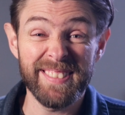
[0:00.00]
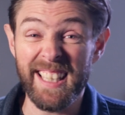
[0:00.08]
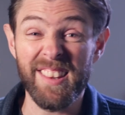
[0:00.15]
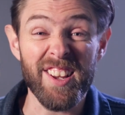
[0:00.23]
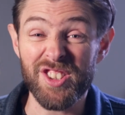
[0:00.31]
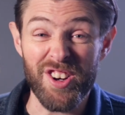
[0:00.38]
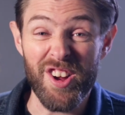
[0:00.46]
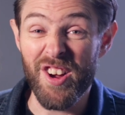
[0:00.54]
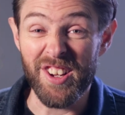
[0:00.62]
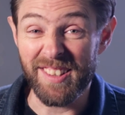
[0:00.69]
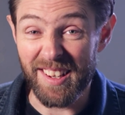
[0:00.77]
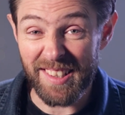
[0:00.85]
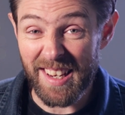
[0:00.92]
It doesn't
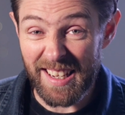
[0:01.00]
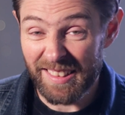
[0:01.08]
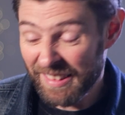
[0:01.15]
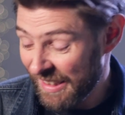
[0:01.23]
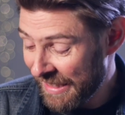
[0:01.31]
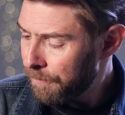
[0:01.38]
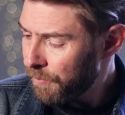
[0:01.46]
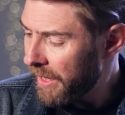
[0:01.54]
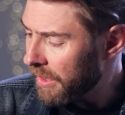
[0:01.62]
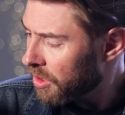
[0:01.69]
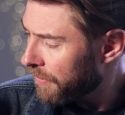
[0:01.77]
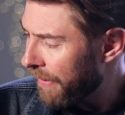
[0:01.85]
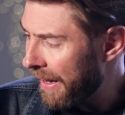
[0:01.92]
hurt, does it?
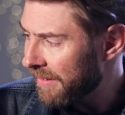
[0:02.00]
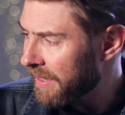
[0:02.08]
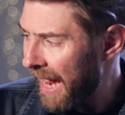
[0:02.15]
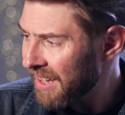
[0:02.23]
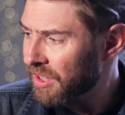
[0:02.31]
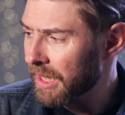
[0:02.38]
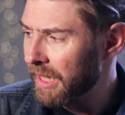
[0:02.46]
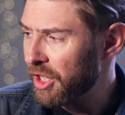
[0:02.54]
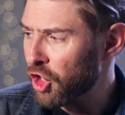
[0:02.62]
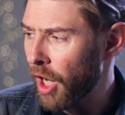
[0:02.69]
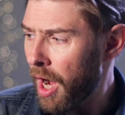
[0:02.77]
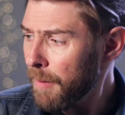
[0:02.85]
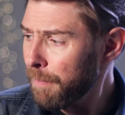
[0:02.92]
It's fantastically
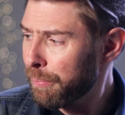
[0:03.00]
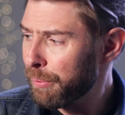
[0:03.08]
sharp,